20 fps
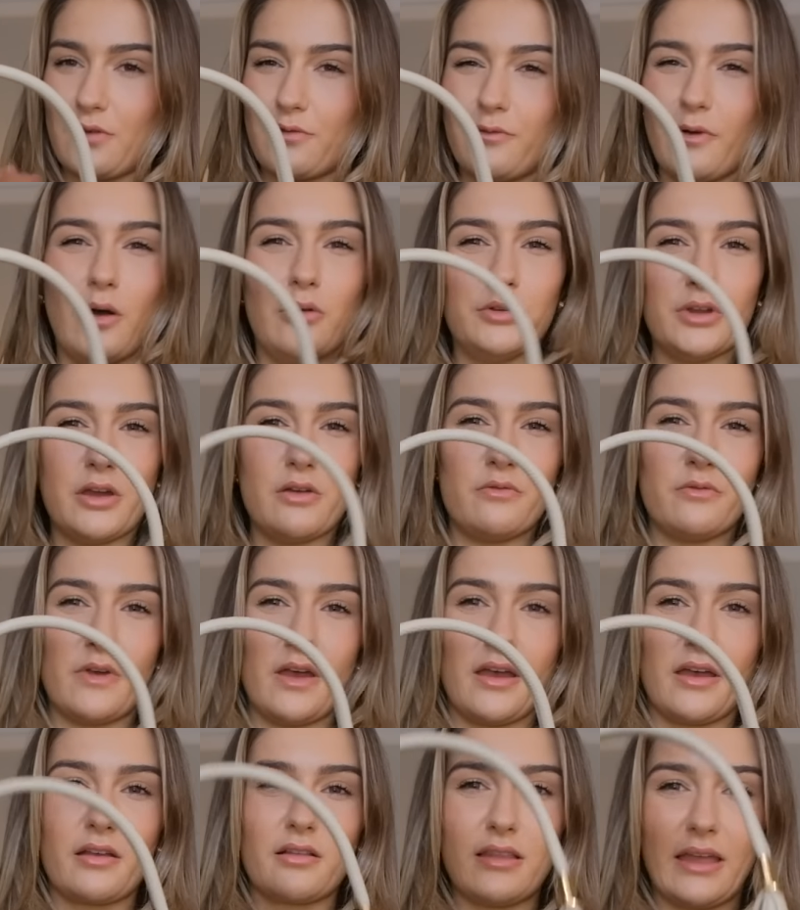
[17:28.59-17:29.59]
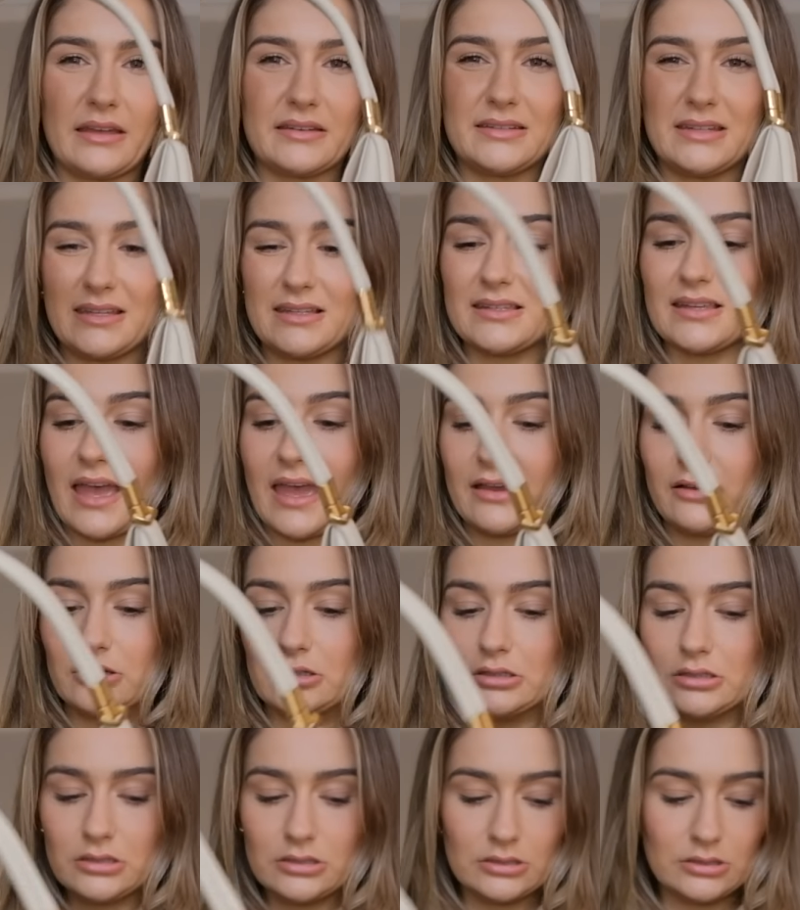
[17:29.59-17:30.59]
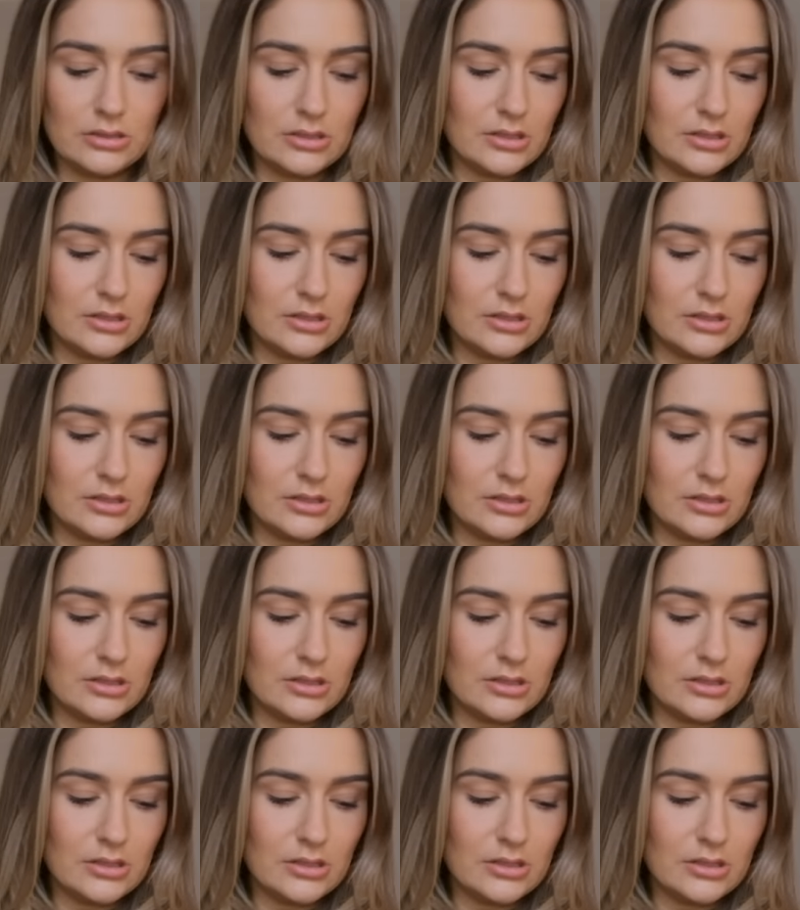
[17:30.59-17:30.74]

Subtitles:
fold over like detail.